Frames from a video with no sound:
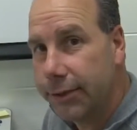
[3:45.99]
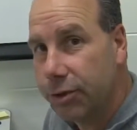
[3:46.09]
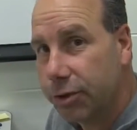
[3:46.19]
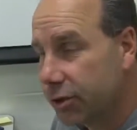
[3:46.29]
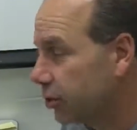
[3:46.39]

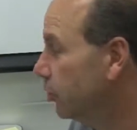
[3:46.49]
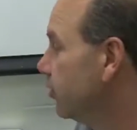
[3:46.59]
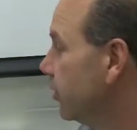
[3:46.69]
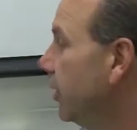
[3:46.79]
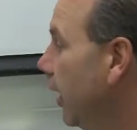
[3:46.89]
You're just
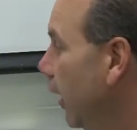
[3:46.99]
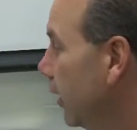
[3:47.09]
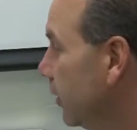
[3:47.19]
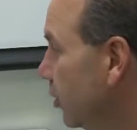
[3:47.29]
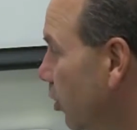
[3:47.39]
using
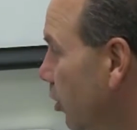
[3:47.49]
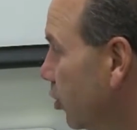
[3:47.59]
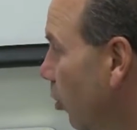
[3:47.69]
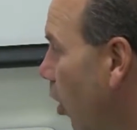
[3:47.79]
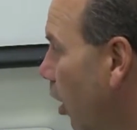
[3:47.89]
uh, your,
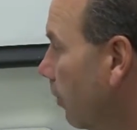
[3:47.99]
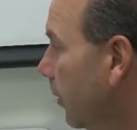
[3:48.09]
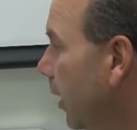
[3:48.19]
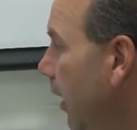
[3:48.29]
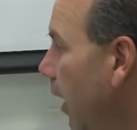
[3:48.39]
your arm.